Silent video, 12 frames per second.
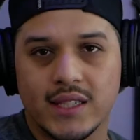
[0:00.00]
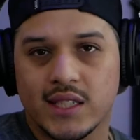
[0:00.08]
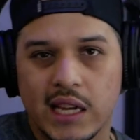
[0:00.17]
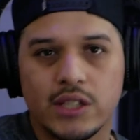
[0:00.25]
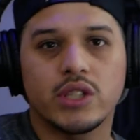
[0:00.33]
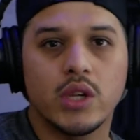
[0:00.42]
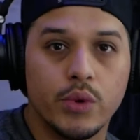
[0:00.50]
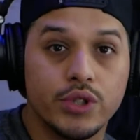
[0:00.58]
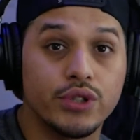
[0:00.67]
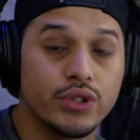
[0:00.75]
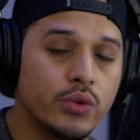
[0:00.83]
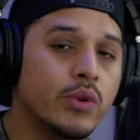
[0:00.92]
essentially what
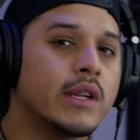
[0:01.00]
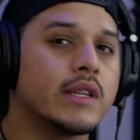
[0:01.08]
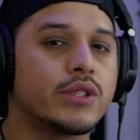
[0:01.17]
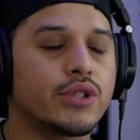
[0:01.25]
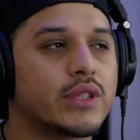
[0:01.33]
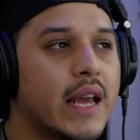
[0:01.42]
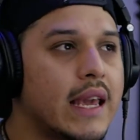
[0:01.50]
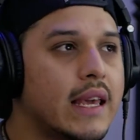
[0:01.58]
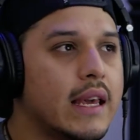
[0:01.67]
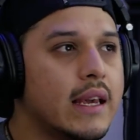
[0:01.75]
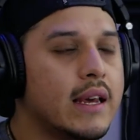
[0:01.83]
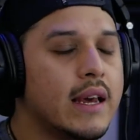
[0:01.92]
you're doing is you're
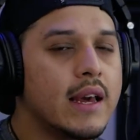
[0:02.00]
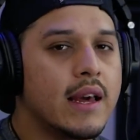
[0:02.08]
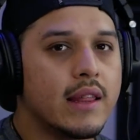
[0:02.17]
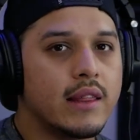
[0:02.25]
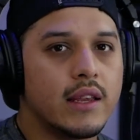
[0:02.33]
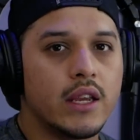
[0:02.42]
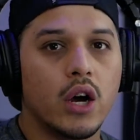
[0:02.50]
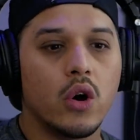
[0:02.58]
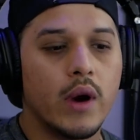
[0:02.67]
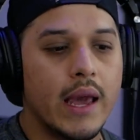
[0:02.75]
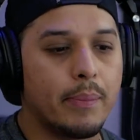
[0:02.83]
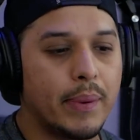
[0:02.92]
taking, you
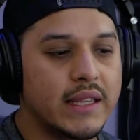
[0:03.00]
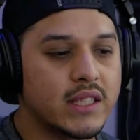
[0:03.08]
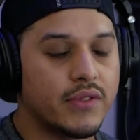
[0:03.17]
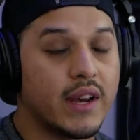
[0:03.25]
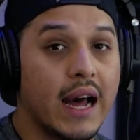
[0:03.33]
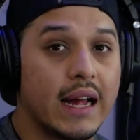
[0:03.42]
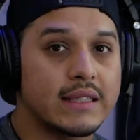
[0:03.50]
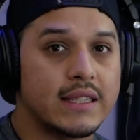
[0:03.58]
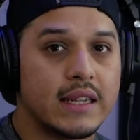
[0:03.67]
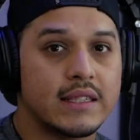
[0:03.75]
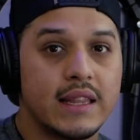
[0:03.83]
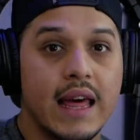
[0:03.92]
know, a piece of
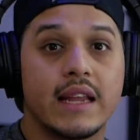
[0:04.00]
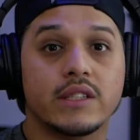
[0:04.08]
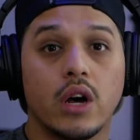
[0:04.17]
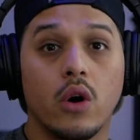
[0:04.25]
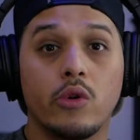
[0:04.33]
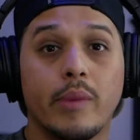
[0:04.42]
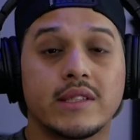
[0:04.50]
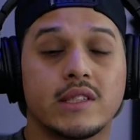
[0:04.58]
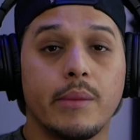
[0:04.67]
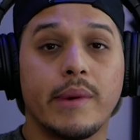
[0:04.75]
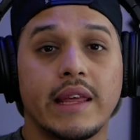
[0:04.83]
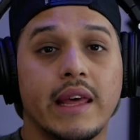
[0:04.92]
content that is owned by
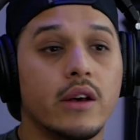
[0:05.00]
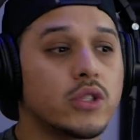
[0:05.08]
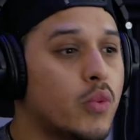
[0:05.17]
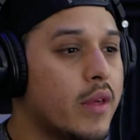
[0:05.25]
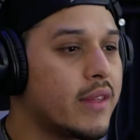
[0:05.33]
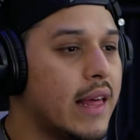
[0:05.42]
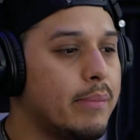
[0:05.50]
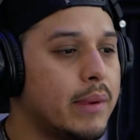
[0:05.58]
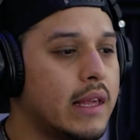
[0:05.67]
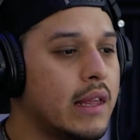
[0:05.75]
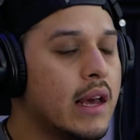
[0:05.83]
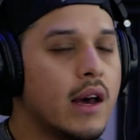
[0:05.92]
somebody else, whether that
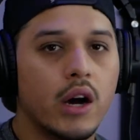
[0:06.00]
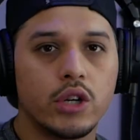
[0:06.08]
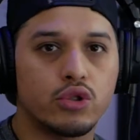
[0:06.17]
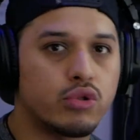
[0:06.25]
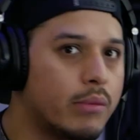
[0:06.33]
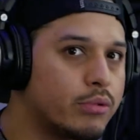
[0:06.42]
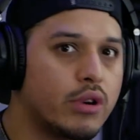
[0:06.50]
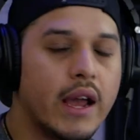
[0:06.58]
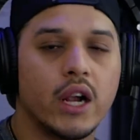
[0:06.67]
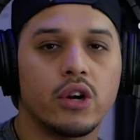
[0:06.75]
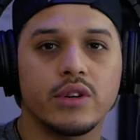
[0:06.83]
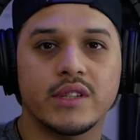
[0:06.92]
be a drum
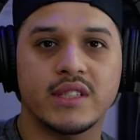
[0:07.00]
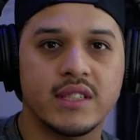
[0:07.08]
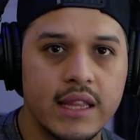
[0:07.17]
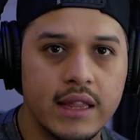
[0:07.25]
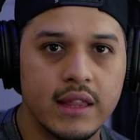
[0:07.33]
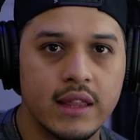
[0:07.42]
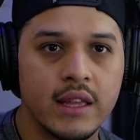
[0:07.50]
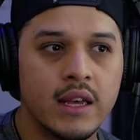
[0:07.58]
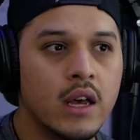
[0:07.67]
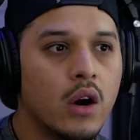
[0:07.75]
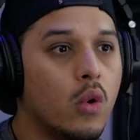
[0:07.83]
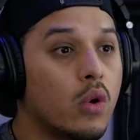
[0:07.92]
track or a synth
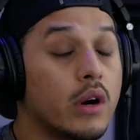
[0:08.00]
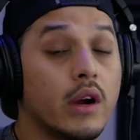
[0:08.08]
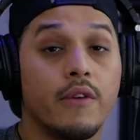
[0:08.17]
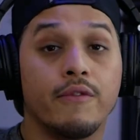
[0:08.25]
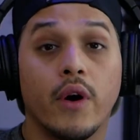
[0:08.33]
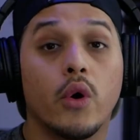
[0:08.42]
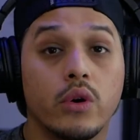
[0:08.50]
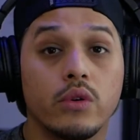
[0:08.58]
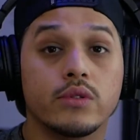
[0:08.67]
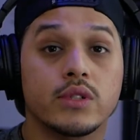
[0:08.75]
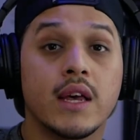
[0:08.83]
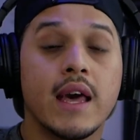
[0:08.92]
or a
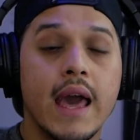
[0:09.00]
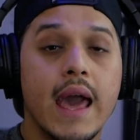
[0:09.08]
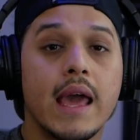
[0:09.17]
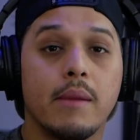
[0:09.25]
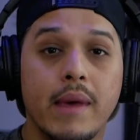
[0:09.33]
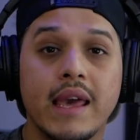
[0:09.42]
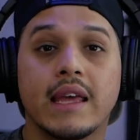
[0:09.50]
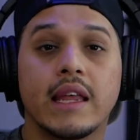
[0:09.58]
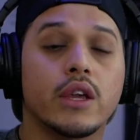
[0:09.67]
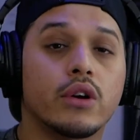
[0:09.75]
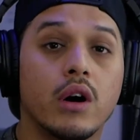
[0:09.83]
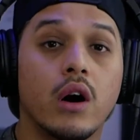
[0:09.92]
vocals, and making
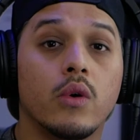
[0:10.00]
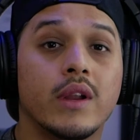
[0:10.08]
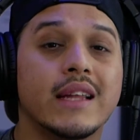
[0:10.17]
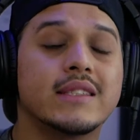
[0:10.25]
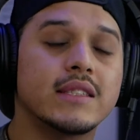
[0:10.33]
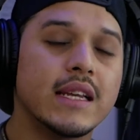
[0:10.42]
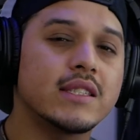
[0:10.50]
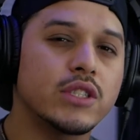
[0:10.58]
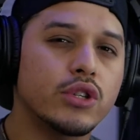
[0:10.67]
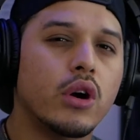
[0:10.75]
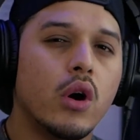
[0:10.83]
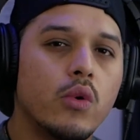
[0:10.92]
it your own. It's
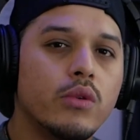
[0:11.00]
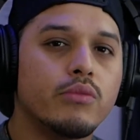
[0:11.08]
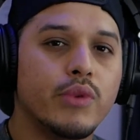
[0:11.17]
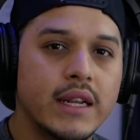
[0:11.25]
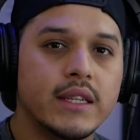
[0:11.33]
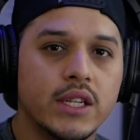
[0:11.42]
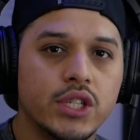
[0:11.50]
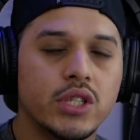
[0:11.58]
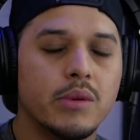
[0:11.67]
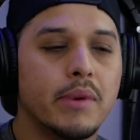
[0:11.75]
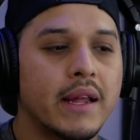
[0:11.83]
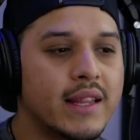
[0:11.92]
your own
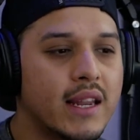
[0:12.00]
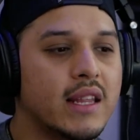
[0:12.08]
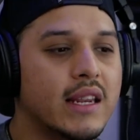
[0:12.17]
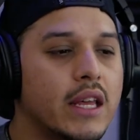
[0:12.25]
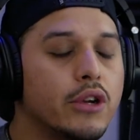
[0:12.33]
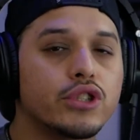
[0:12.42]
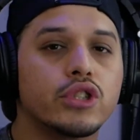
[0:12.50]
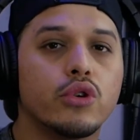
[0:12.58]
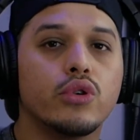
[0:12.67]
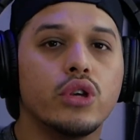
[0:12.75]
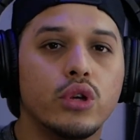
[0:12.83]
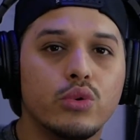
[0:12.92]
rendition, but at the end of the day, you're still
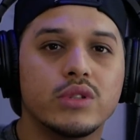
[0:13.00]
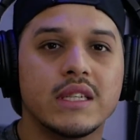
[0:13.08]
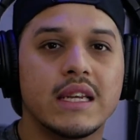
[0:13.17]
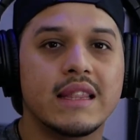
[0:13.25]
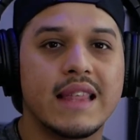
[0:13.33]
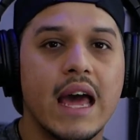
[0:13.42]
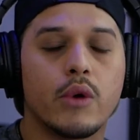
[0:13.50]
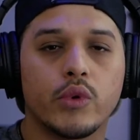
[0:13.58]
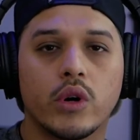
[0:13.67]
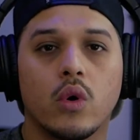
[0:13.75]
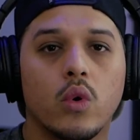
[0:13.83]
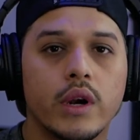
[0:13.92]
using that
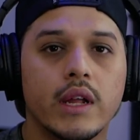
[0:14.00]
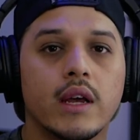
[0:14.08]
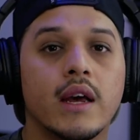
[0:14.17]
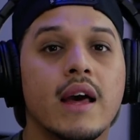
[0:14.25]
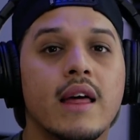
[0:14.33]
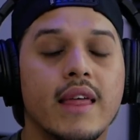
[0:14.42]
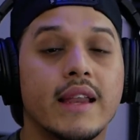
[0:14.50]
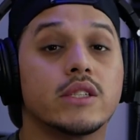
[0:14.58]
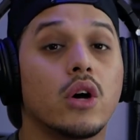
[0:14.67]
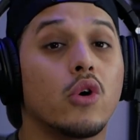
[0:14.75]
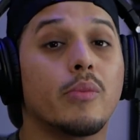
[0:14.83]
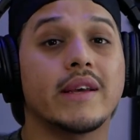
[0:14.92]
recording that is
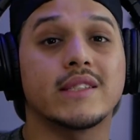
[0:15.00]
owned by